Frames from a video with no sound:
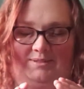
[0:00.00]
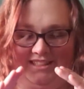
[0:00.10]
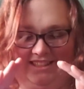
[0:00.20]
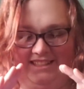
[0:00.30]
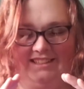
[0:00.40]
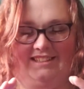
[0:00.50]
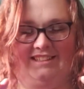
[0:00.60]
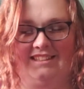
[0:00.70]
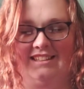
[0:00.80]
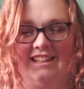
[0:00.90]
it,
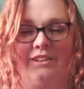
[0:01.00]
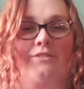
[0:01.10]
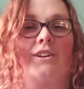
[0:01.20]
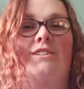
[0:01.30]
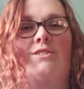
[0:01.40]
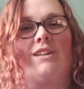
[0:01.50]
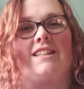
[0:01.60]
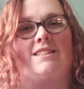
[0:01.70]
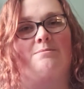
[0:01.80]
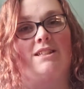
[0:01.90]
he
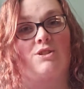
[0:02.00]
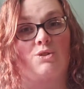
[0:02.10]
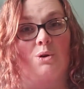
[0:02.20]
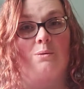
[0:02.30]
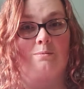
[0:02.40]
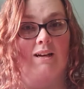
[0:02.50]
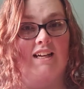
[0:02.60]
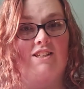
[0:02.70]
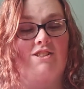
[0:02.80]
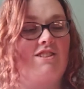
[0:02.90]
frustrates me so
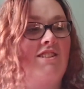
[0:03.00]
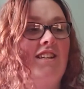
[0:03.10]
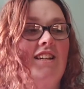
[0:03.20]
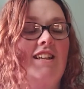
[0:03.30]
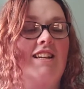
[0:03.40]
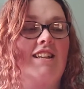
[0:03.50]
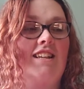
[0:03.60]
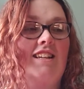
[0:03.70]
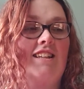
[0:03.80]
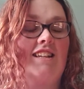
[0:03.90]
much
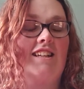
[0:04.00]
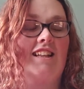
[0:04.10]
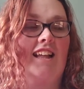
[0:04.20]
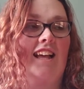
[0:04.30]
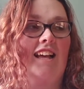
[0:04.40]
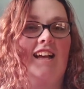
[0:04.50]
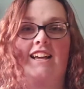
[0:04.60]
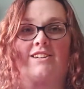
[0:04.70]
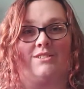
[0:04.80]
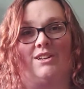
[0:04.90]
that I
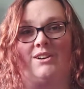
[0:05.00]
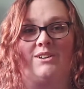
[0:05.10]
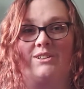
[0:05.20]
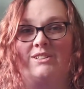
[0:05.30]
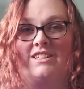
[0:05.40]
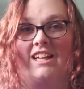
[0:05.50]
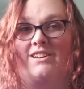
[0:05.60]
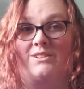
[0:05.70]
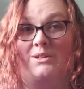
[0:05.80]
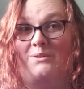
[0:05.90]
don't know
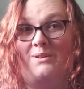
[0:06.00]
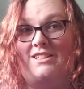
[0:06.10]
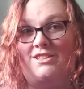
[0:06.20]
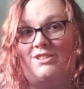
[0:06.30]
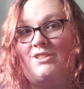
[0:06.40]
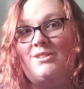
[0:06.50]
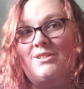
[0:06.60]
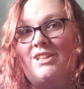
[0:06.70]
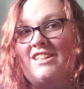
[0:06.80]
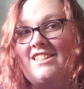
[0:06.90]
what to
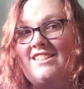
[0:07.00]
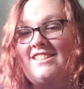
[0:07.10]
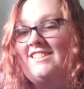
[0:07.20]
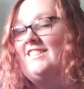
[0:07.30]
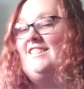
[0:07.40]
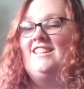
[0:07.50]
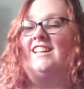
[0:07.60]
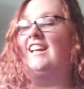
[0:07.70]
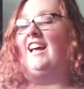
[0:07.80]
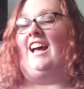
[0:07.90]
do.
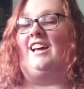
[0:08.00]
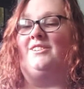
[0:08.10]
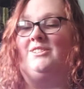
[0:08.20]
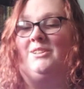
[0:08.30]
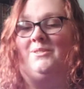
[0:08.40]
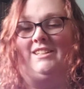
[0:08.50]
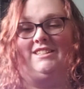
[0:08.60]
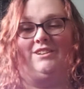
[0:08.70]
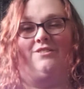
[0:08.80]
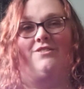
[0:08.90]
I don't know what
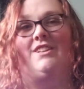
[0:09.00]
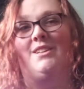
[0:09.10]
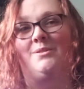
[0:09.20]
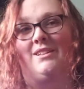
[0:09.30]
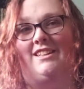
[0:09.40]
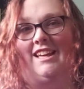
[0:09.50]
to feel with